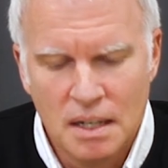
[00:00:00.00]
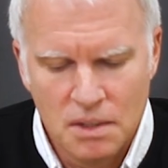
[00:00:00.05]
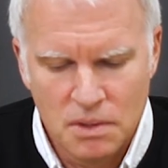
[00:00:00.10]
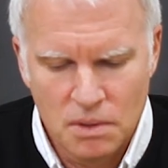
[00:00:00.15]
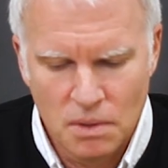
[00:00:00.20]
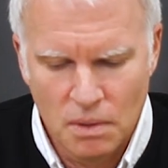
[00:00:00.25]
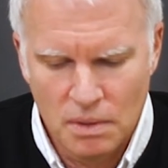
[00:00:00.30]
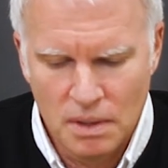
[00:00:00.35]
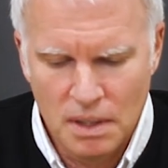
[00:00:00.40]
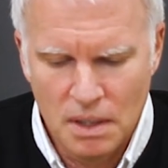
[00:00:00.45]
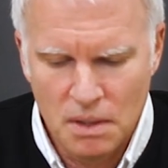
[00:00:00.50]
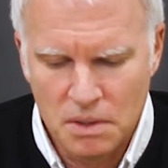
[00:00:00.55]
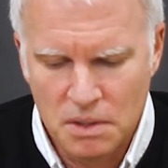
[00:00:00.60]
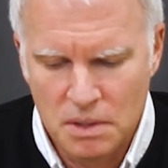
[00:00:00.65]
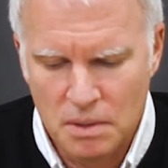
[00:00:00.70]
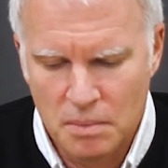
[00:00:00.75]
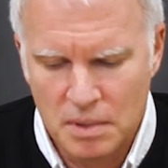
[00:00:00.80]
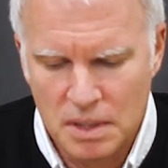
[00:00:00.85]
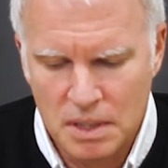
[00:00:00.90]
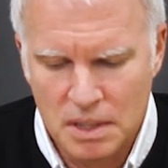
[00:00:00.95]
So there's
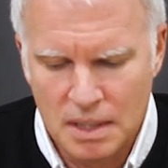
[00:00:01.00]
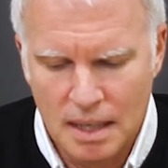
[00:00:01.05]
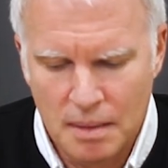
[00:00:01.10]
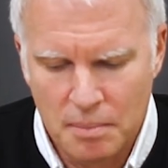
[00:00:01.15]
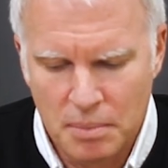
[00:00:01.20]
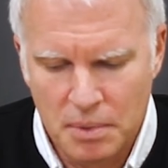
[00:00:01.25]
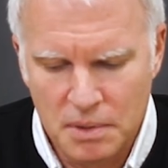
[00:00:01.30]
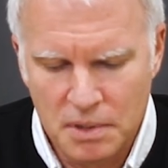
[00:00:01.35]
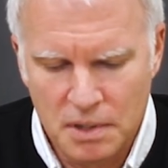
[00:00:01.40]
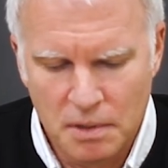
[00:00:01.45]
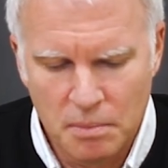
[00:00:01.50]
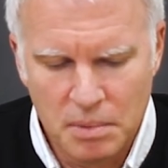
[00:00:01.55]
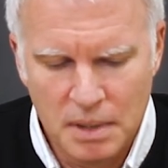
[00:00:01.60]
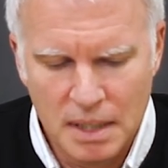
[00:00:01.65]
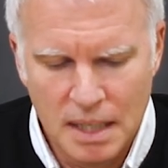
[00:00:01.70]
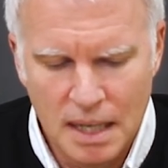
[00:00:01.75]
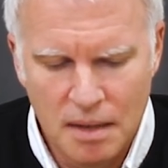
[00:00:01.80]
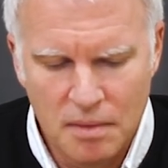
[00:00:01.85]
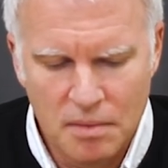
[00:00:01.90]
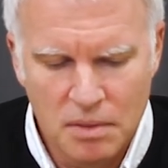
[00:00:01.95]
some examples of
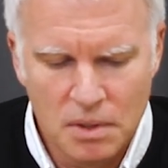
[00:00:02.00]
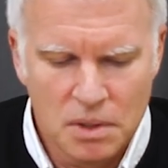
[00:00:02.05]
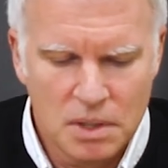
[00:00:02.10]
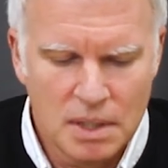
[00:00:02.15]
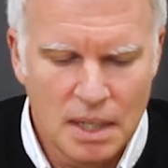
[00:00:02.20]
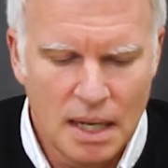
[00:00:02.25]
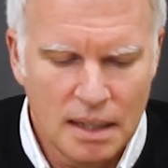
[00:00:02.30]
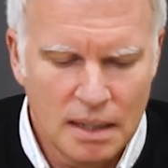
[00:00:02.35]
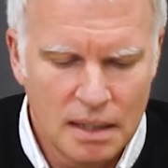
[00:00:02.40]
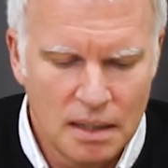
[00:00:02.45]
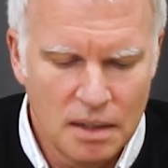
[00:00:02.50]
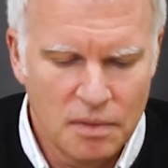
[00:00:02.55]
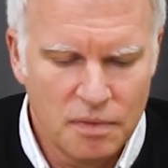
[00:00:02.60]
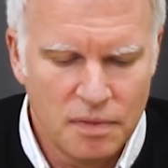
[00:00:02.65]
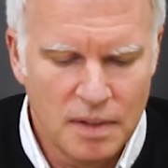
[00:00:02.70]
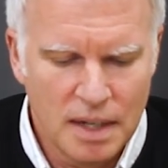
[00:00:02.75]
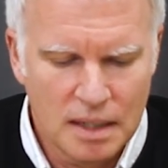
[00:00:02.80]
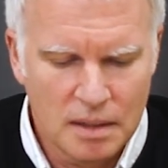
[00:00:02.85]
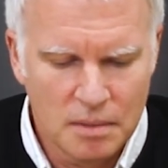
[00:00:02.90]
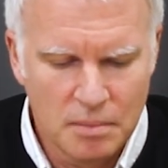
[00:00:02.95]
behaviors that can
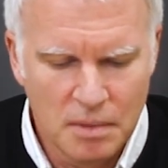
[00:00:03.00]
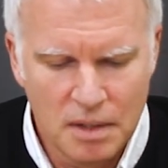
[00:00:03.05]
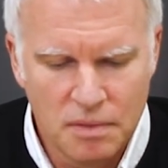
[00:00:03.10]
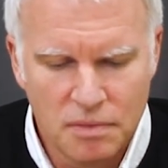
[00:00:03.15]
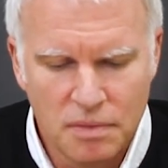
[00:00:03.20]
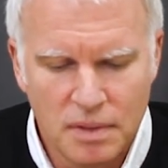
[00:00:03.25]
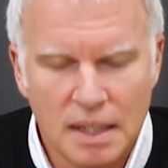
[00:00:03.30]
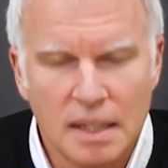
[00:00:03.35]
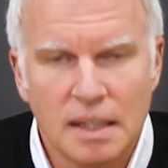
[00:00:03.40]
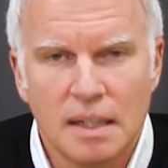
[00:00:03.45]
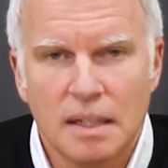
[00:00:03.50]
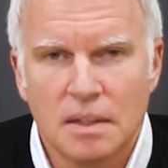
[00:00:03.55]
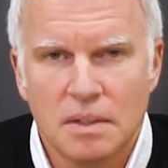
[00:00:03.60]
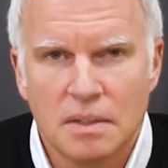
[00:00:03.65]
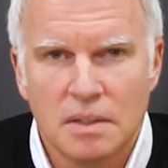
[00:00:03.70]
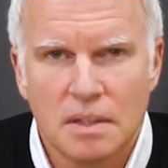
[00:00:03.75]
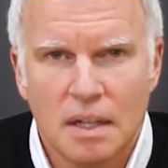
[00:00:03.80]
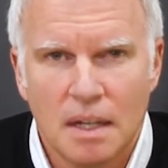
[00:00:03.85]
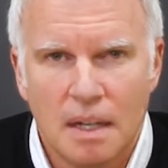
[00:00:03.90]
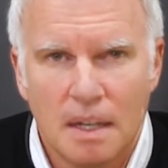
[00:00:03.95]
affect my
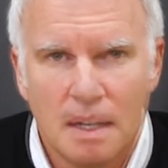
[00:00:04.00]
feelings.